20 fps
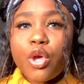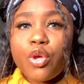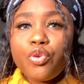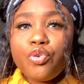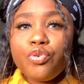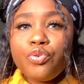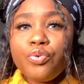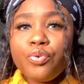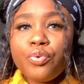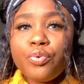
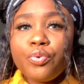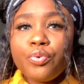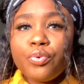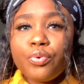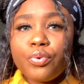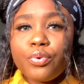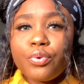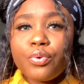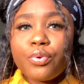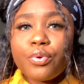
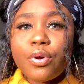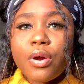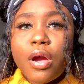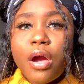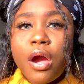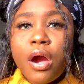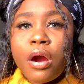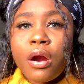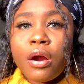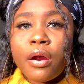you
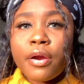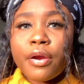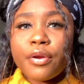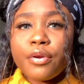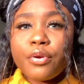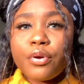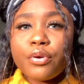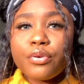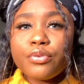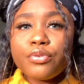are
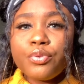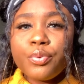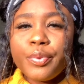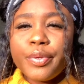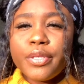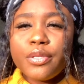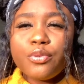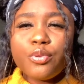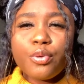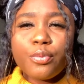not
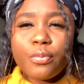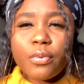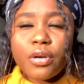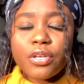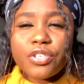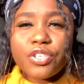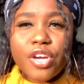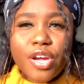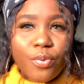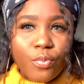doing too
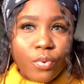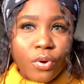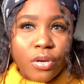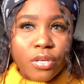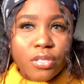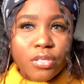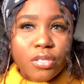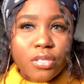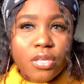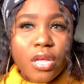much at
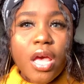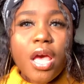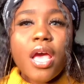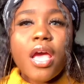once,